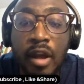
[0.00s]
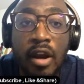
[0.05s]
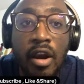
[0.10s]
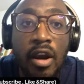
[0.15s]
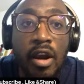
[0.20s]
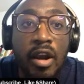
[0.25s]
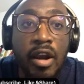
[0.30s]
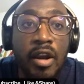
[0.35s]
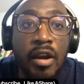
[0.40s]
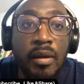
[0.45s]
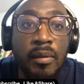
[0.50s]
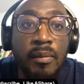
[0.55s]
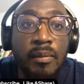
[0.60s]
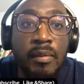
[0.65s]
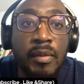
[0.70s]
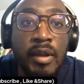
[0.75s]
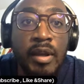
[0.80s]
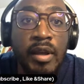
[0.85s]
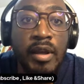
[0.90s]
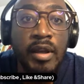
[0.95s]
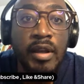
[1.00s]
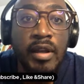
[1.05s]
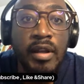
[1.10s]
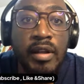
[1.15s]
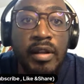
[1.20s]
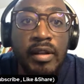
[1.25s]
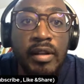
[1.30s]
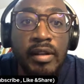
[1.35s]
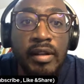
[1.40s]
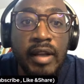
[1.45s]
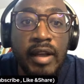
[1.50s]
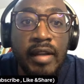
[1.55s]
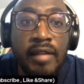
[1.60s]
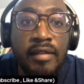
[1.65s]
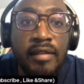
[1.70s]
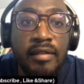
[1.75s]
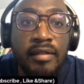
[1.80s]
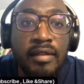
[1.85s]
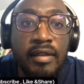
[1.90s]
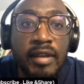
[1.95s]
um
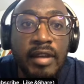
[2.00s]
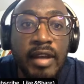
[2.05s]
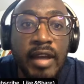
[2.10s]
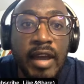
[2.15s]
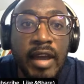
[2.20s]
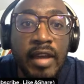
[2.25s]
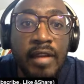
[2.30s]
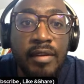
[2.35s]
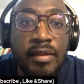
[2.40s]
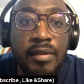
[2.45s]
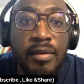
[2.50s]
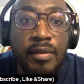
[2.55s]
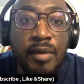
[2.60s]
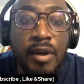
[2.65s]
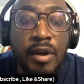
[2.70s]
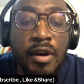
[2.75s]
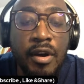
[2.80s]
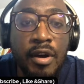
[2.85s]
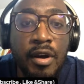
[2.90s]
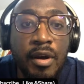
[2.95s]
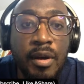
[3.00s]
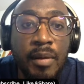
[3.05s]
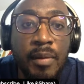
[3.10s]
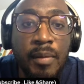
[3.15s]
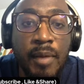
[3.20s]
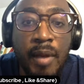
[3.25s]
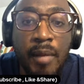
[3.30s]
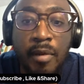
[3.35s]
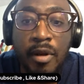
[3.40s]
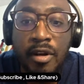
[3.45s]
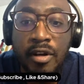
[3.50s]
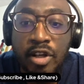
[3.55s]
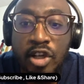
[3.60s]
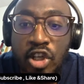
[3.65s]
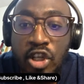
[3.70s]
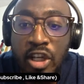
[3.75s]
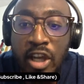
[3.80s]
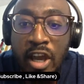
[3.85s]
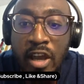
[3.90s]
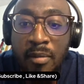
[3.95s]
let's get I'm gonna
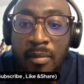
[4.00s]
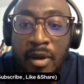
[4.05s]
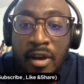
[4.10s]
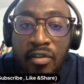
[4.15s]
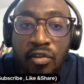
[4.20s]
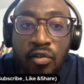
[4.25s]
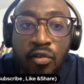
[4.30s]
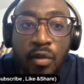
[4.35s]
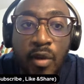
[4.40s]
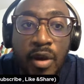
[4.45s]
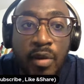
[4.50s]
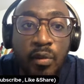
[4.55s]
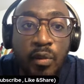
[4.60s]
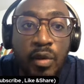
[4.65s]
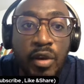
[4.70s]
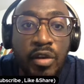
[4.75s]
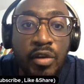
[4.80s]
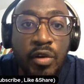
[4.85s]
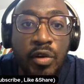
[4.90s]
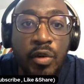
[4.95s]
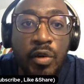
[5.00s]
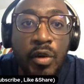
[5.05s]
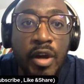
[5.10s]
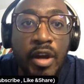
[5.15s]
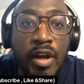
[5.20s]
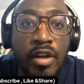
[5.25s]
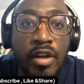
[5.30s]
share my screen with you